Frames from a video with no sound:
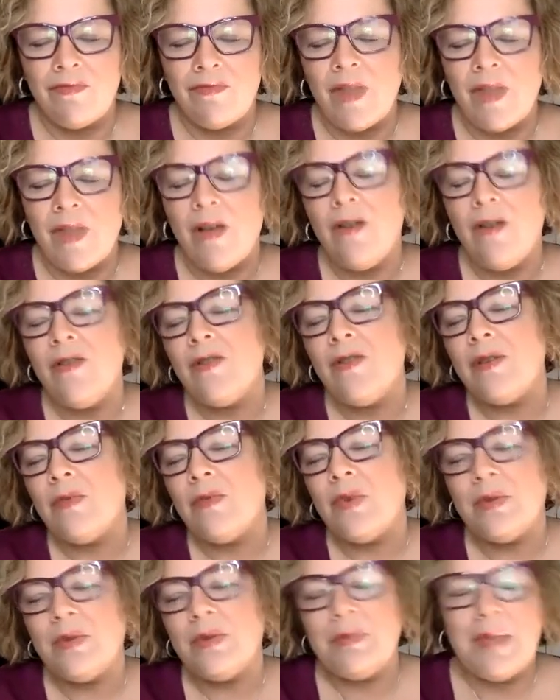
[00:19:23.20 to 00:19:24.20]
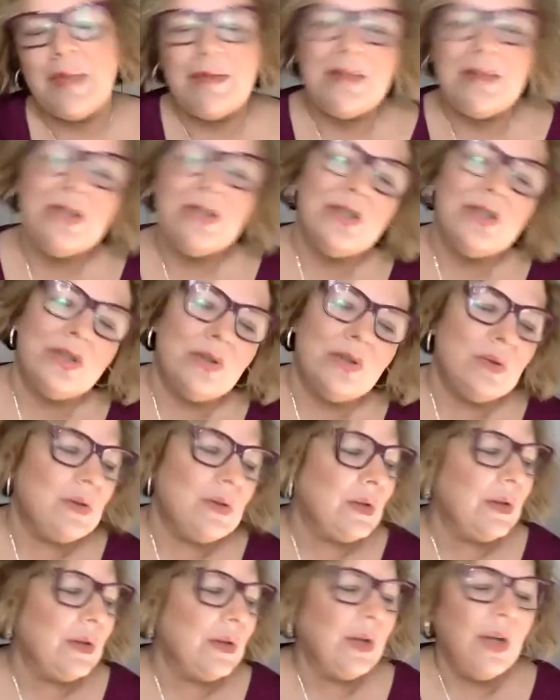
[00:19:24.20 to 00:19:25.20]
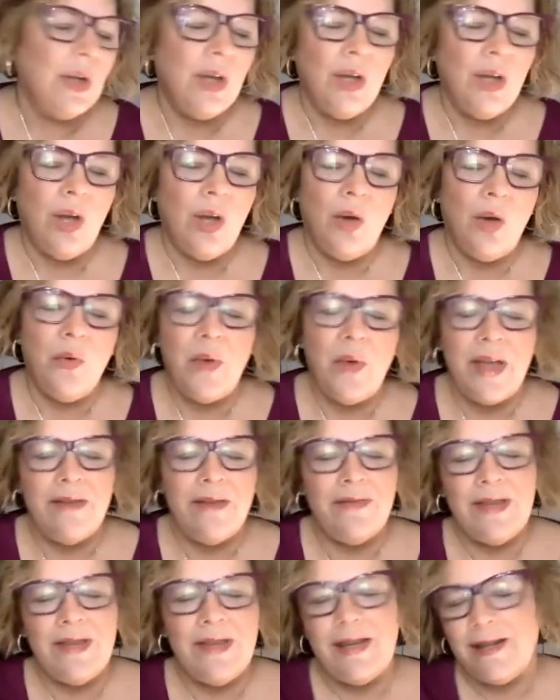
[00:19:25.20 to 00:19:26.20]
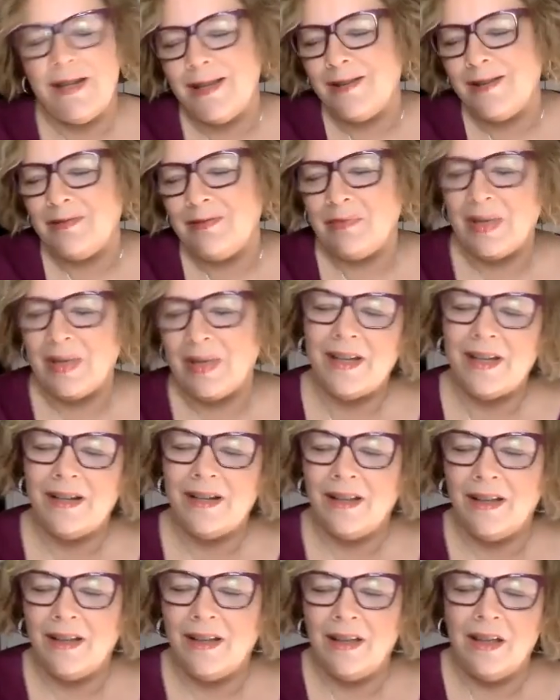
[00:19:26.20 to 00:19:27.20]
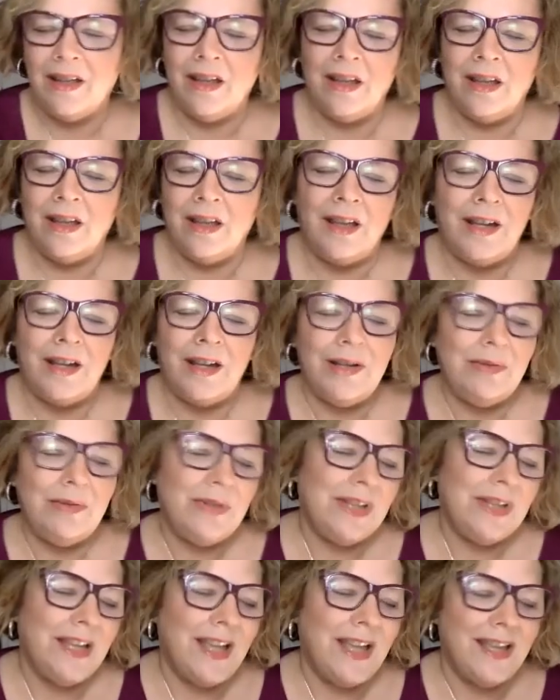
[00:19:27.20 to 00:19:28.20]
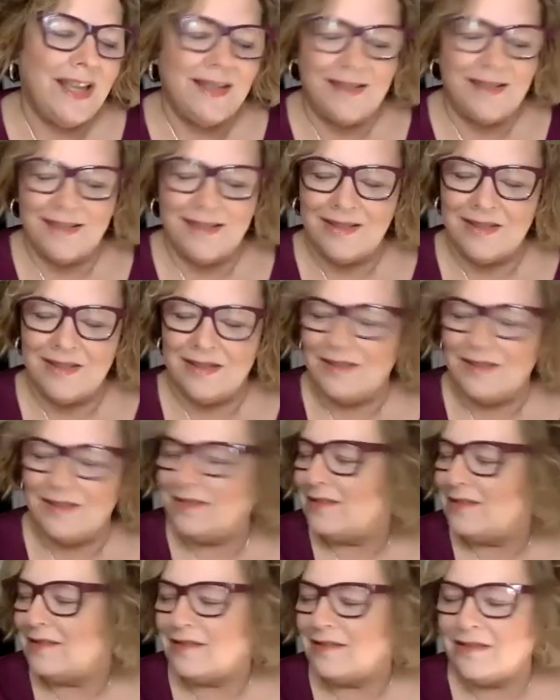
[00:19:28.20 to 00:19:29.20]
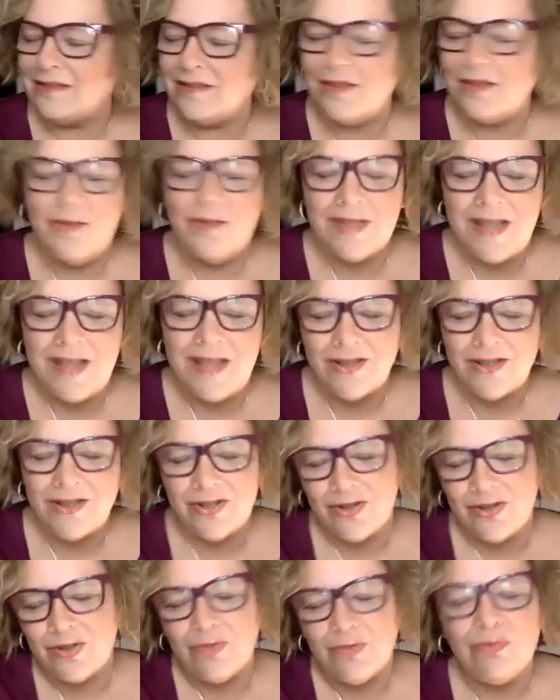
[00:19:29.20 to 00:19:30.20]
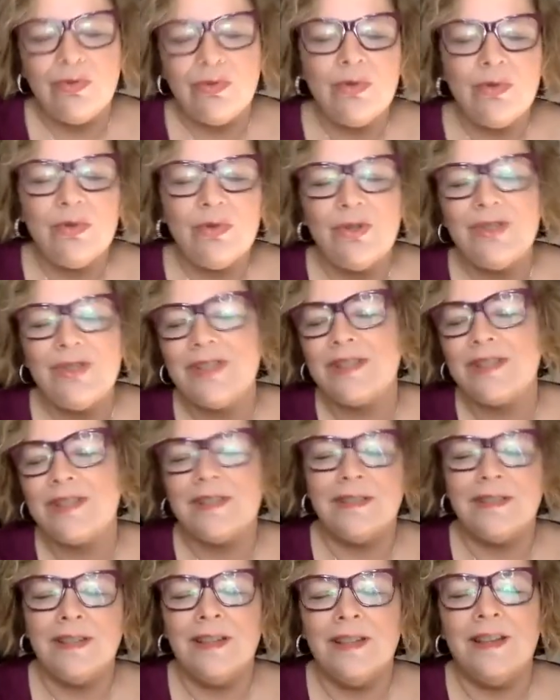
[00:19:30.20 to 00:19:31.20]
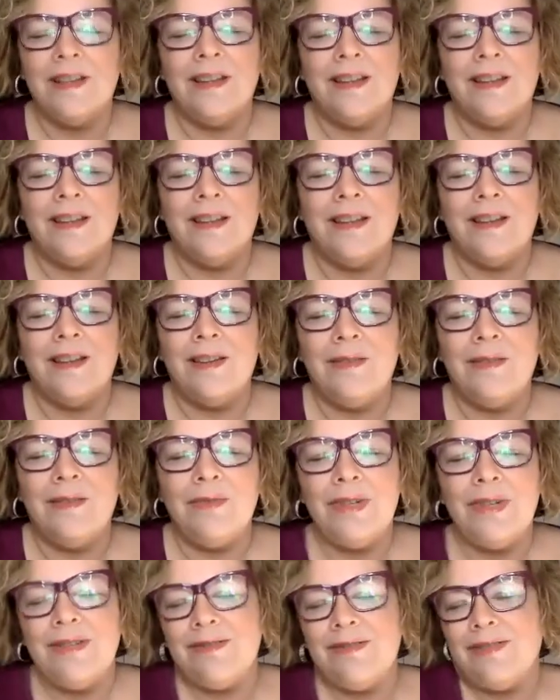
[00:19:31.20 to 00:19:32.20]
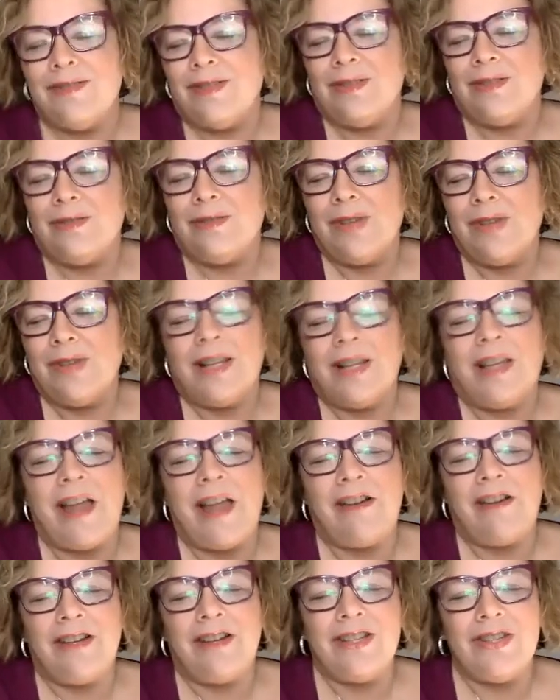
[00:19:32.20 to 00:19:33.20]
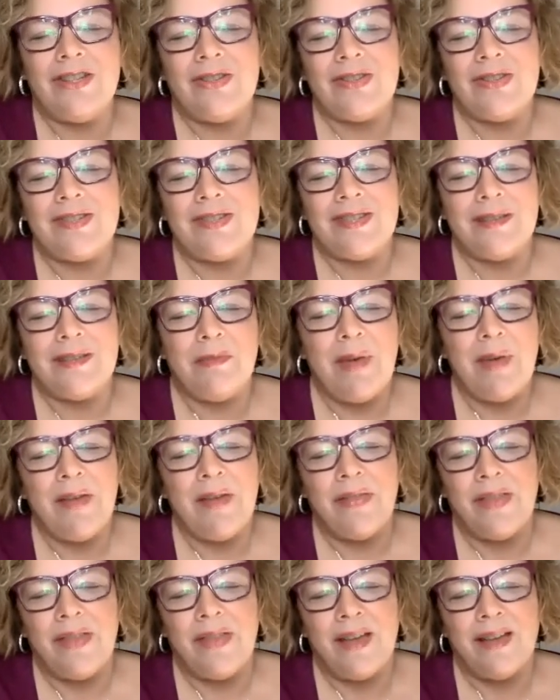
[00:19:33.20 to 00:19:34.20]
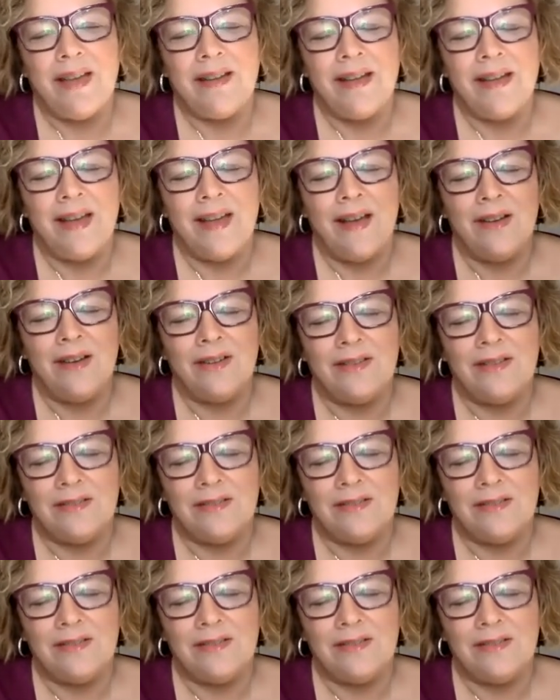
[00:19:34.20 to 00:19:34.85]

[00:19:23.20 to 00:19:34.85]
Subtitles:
oh, I want to maybe choose a way of eating, but I don't want to get too attached to the rules. What clarity did you see about that now?